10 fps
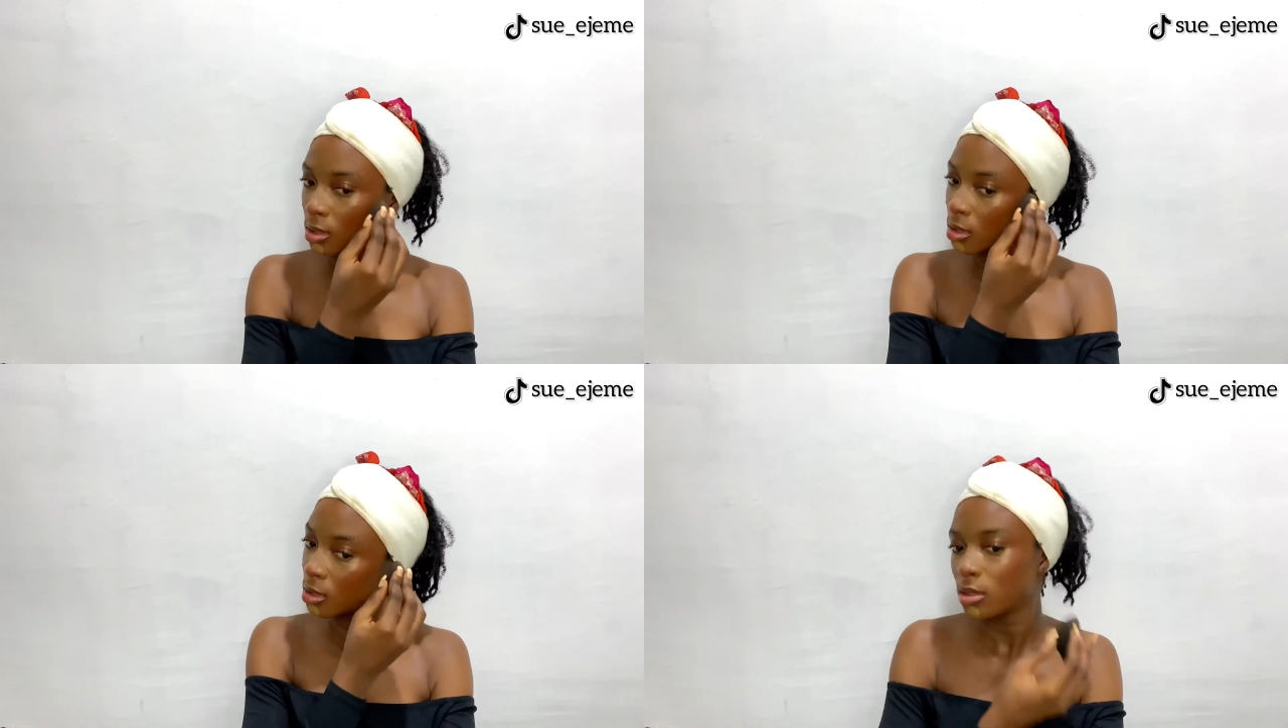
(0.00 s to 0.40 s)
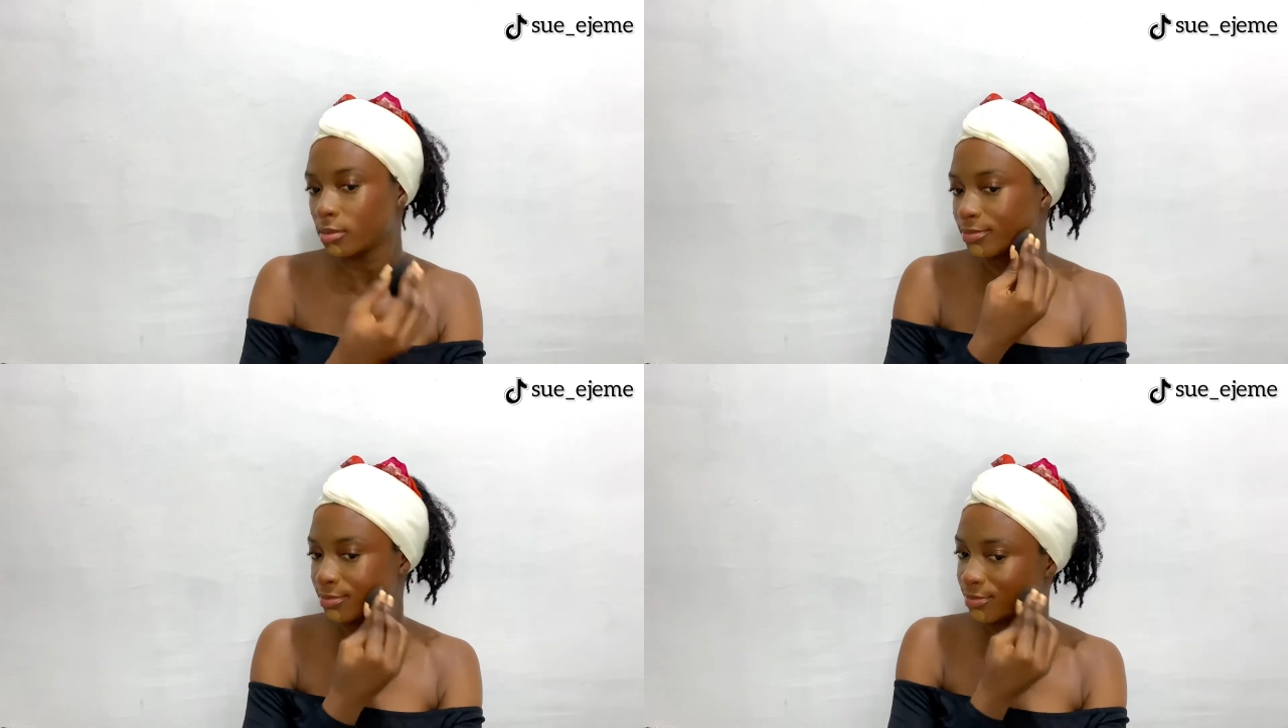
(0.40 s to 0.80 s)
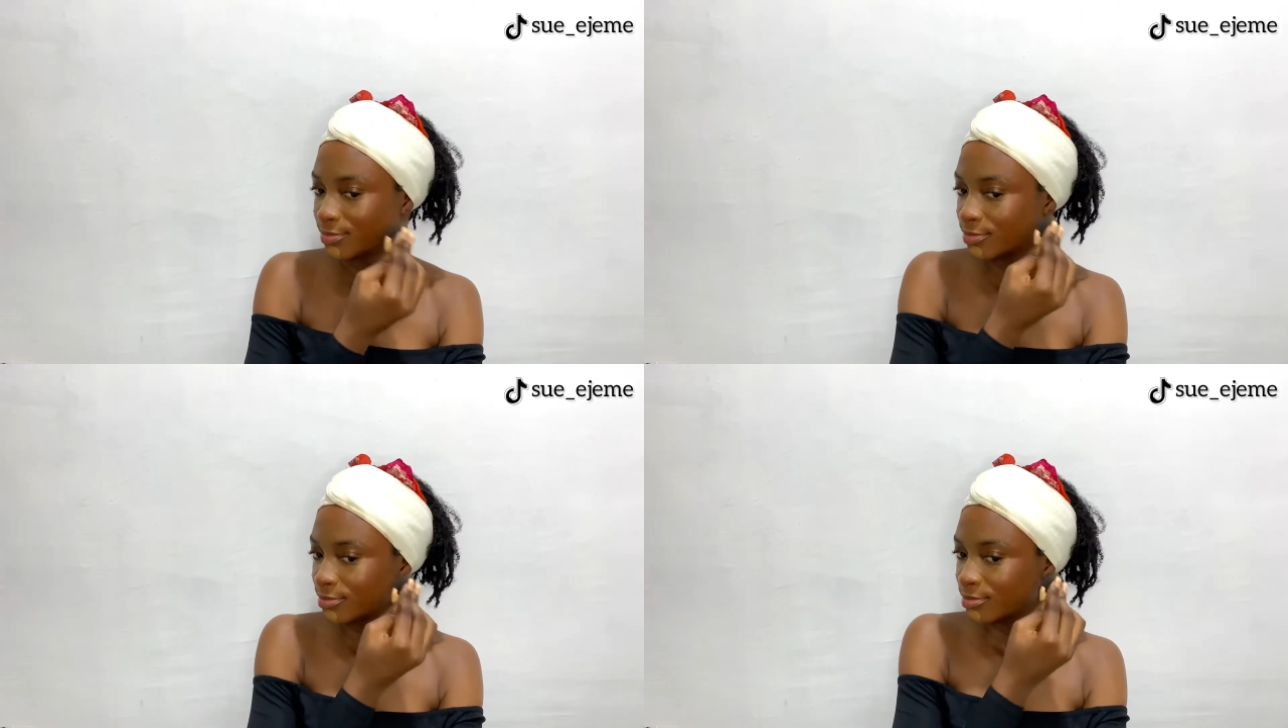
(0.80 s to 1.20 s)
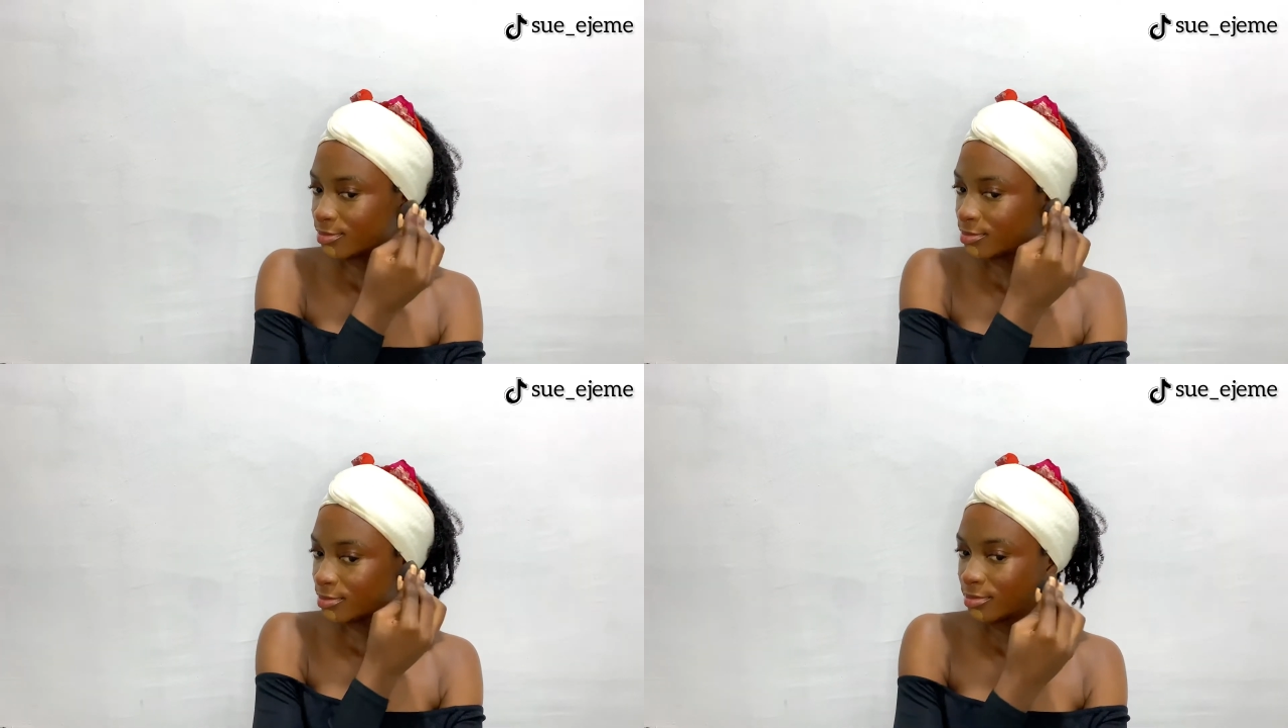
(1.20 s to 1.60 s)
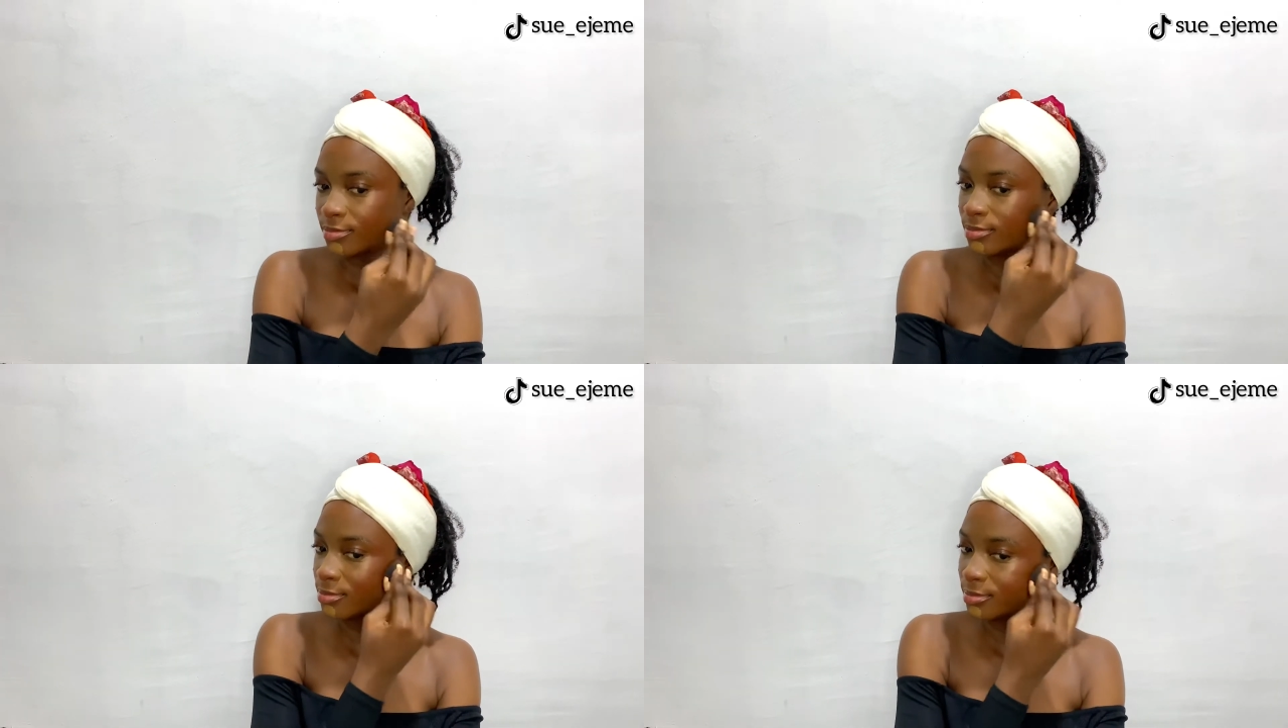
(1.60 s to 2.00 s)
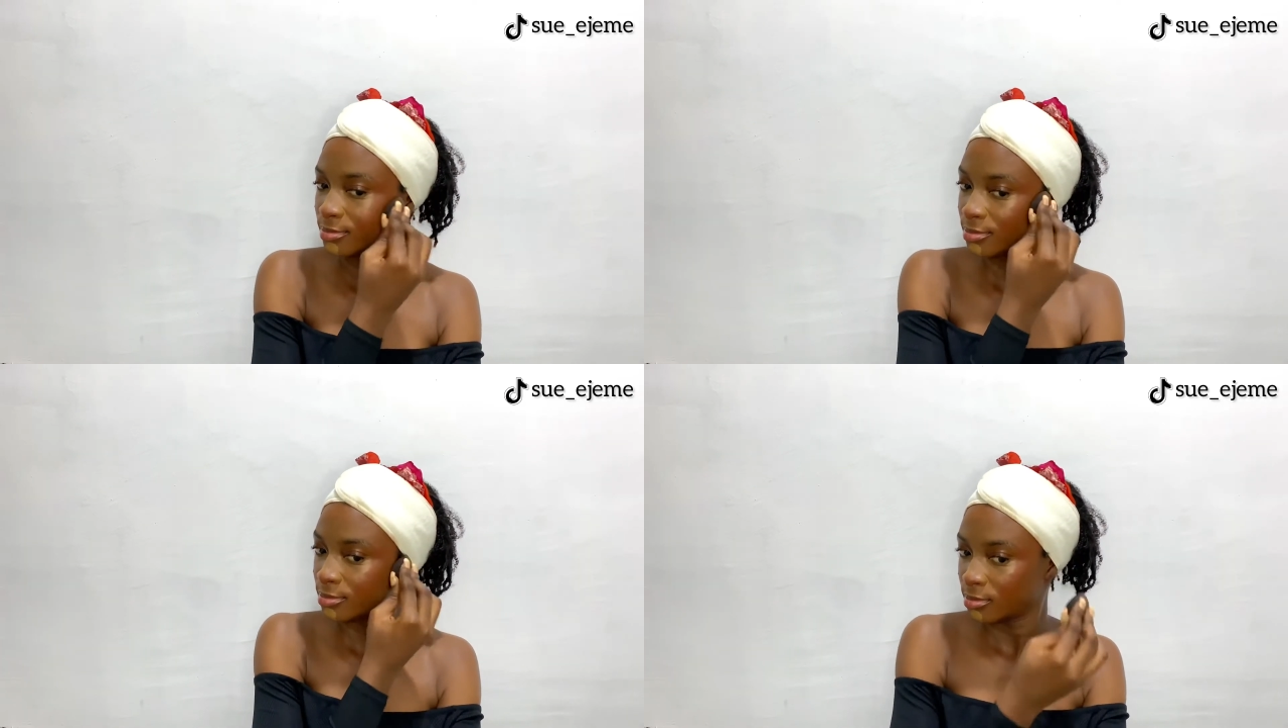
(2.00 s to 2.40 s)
Next is the foundation.